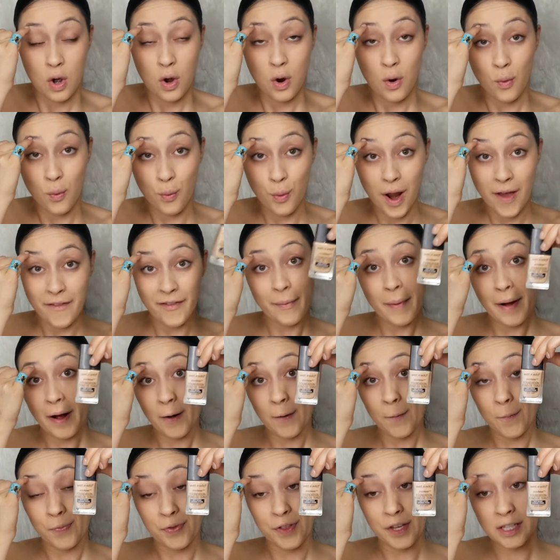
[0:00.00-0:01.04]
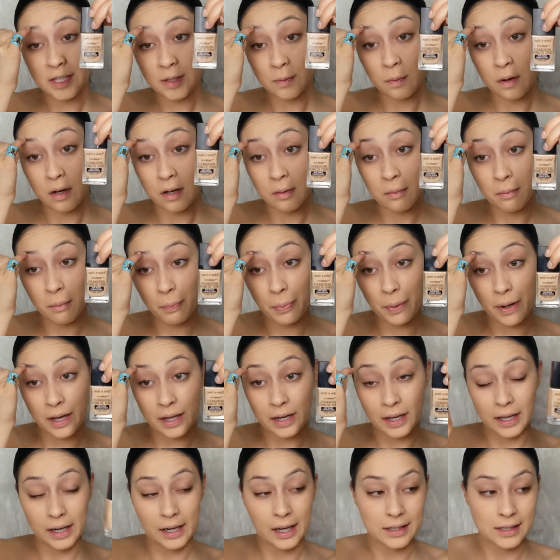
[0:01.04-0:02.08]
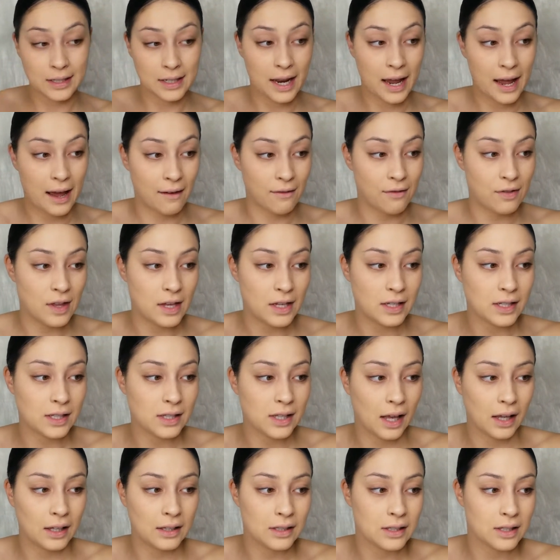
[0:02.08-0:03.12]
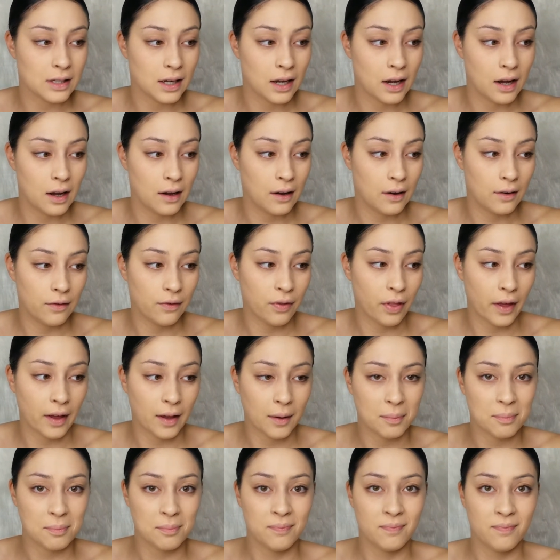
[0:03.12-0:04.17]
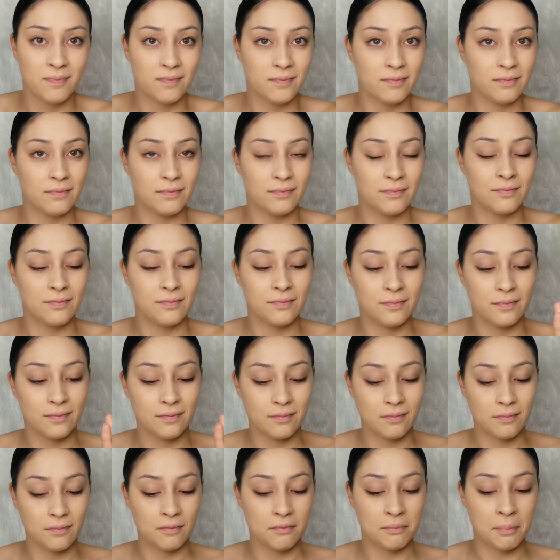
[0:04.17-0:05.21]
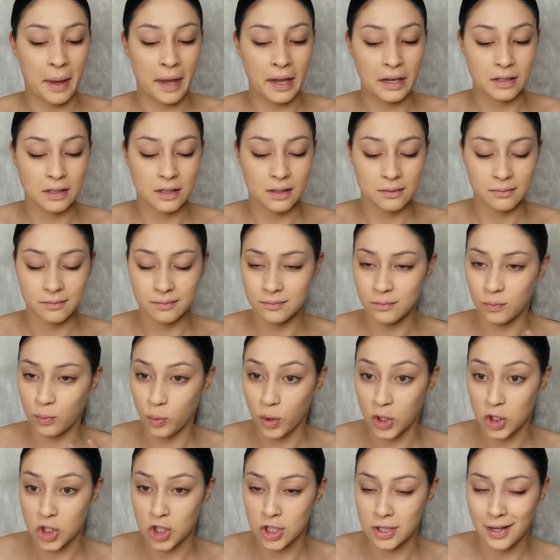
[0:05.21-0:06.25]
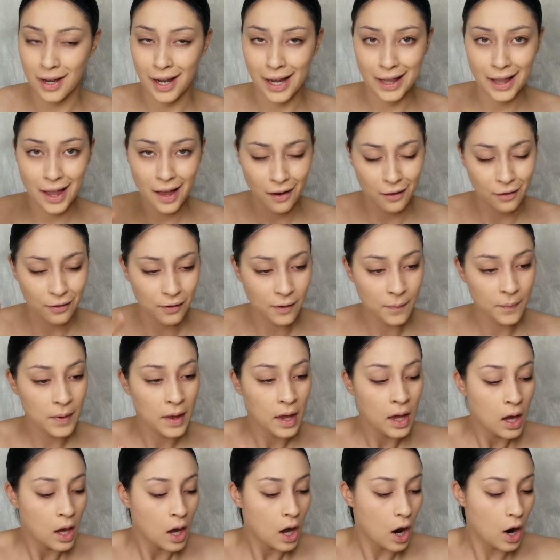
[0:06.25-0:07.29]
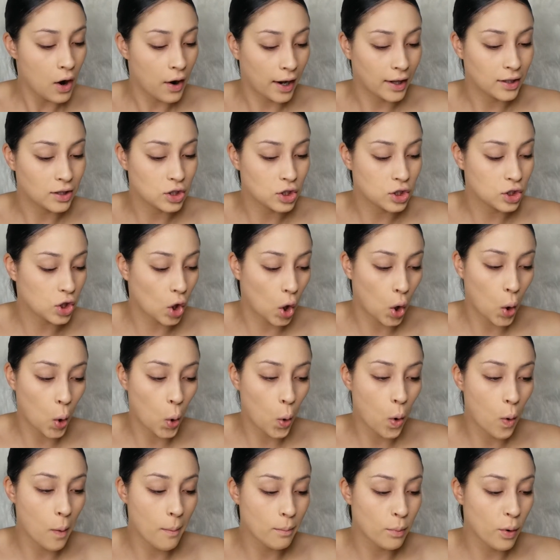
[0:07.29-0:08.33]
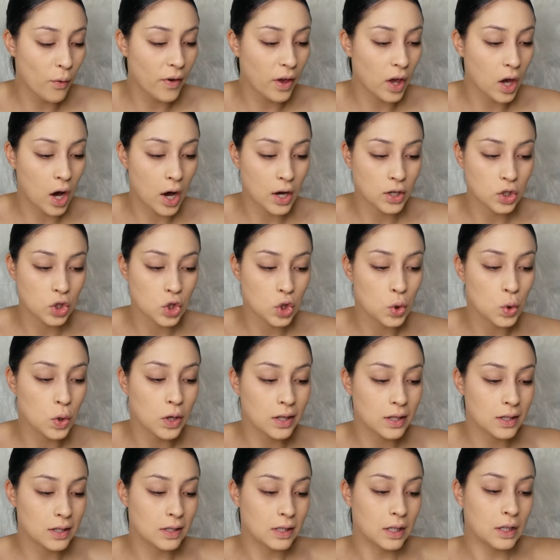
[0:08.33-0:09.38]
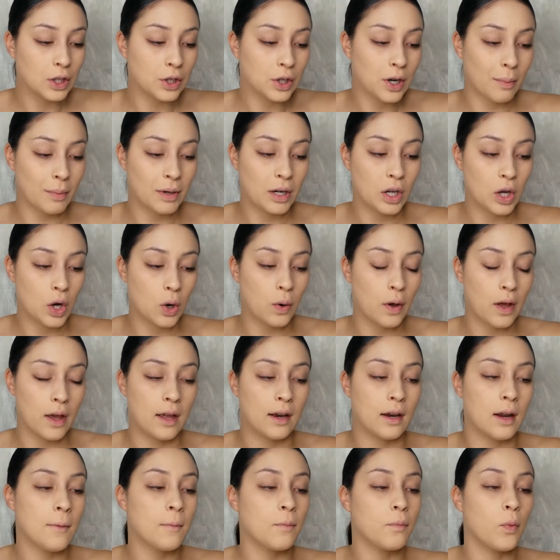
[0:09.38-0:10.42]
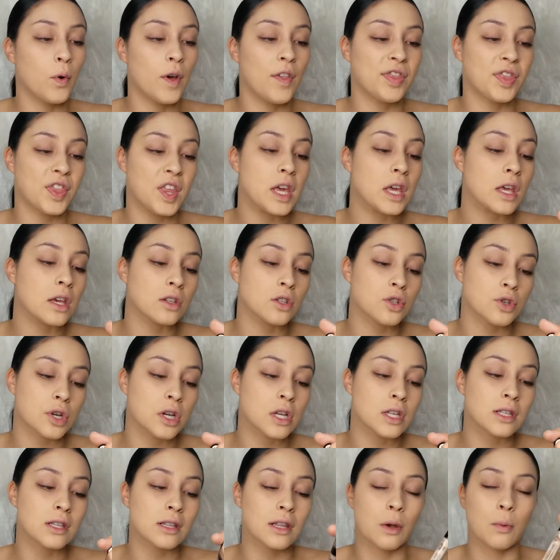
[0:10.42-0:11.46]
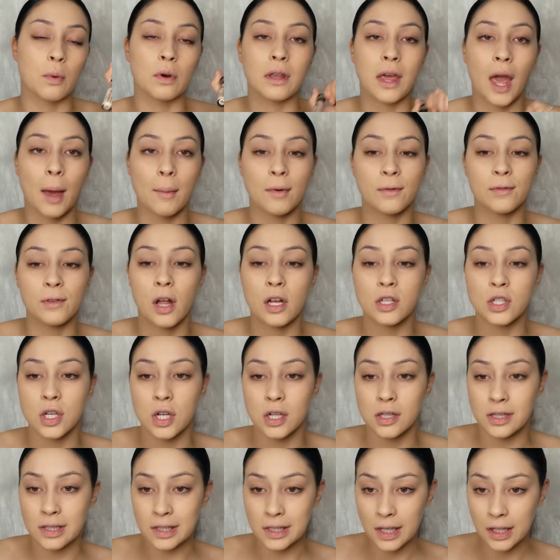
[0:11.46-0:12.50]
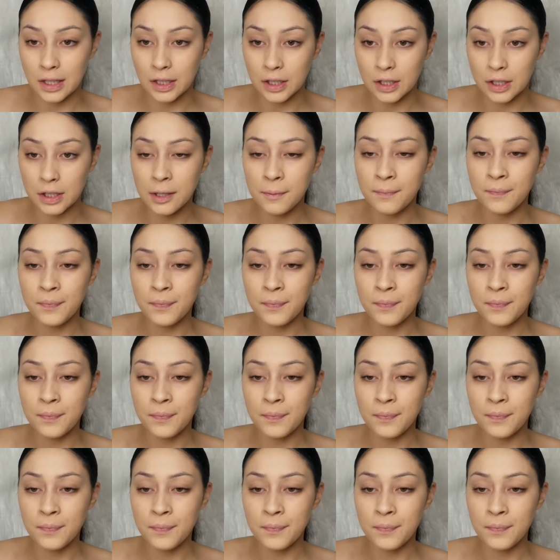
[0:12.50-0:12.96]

rave about. This one, but it doesn't have the scent of like paint, which I love. All right, so moving on to concealer, I'm gonna go in with the Catrice Liquid Camouflage Concealer,